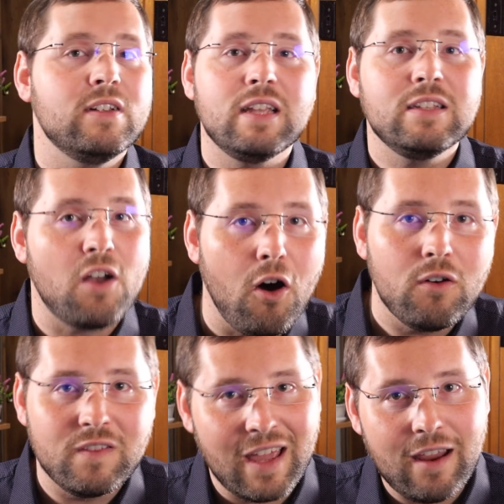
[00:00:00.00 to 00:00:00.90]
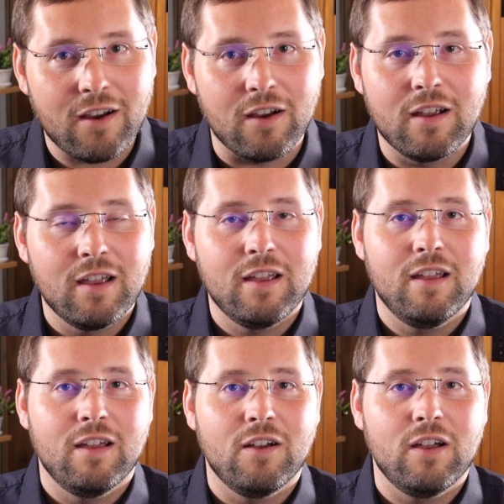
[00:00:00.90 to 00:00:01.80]
It's all there
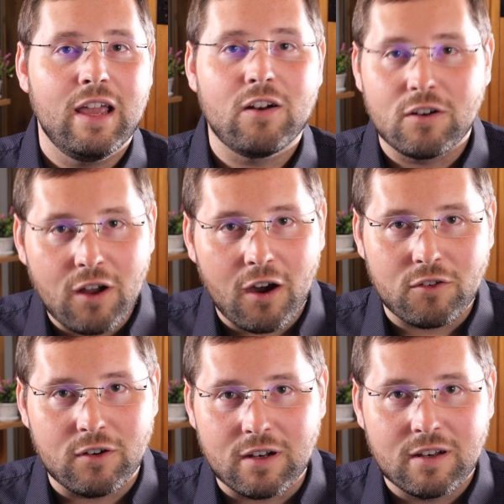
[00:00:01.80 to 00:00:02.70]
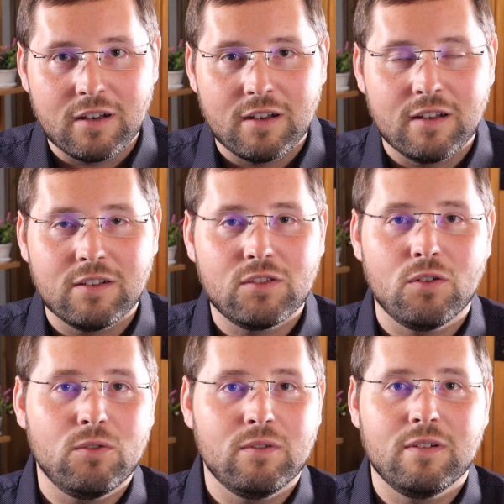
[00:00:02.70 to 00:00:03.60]
in our doctrine. So